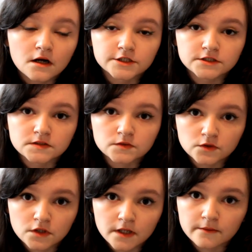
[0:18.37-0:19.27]
I just
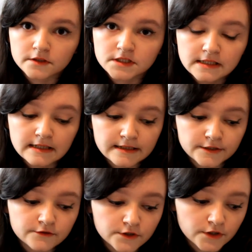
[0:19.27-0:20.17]
thought I would let
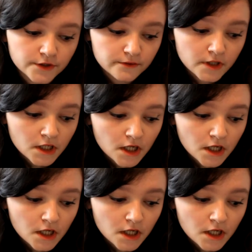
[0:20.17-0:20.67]
you know.